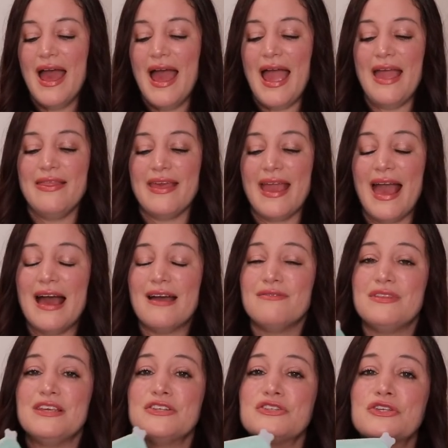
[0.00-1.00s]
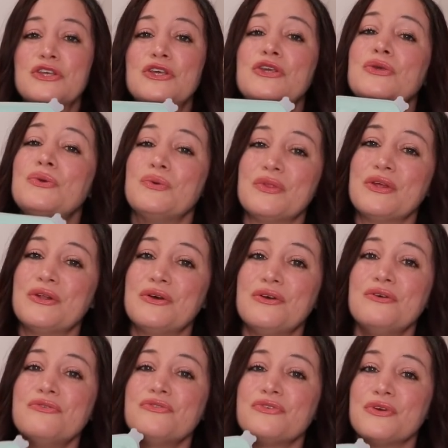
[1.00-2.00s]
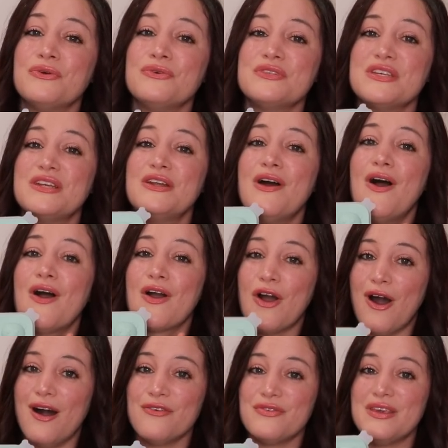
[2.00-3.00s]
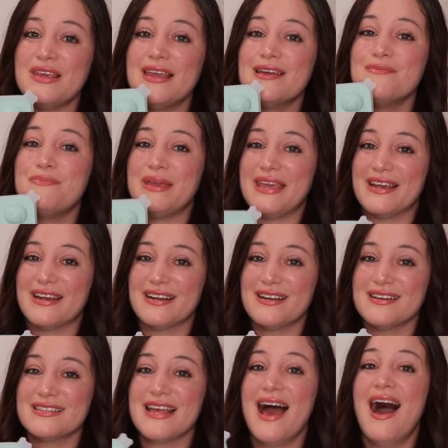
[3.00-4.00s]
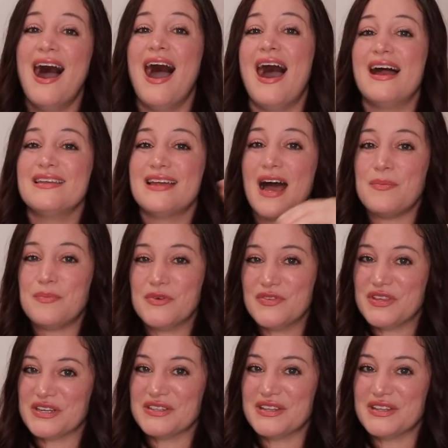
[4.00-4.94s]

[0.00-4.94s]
and they have these cute little frozen coffee beers on top of their